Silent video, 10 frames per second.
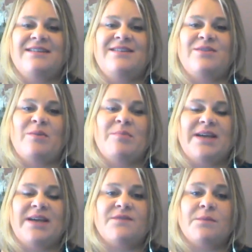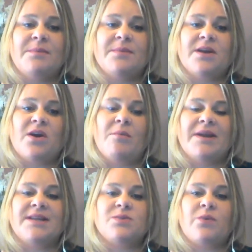you know, a place for people to go,
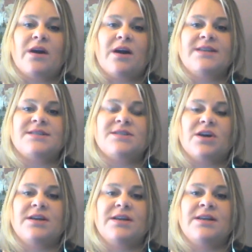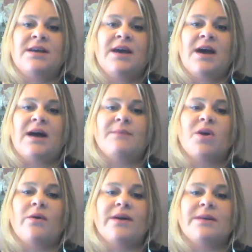but it's where I started
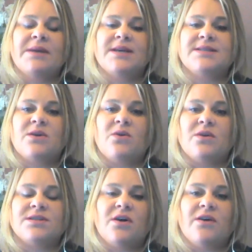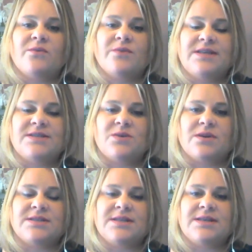going because, of course, all the
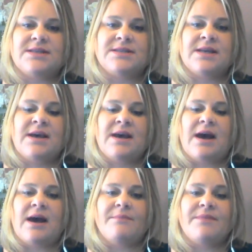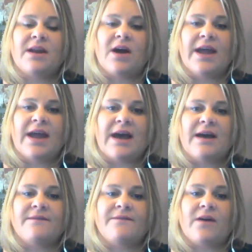resources that I
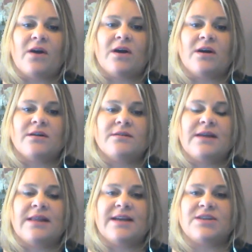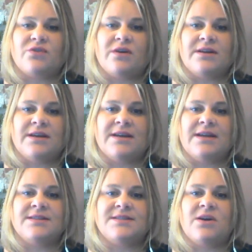have are electronic.
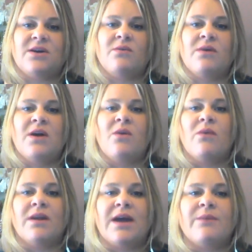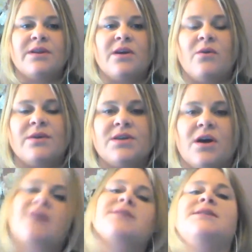And so when I would go and
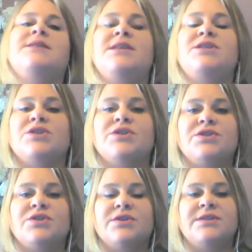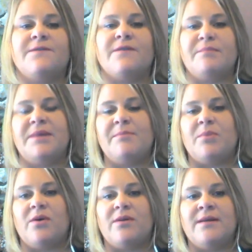talk to teachers or different
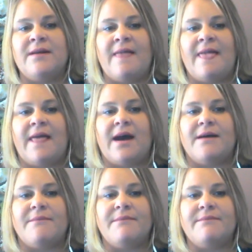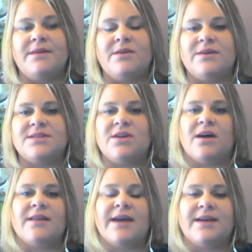people, you know, it's
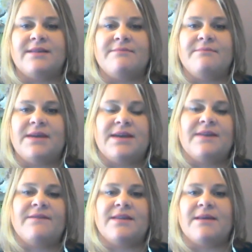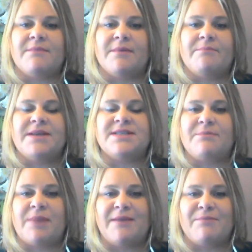not like me giving them a piece
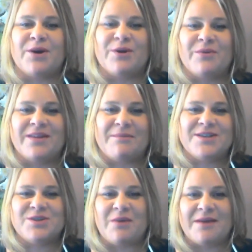of paper with a bunch of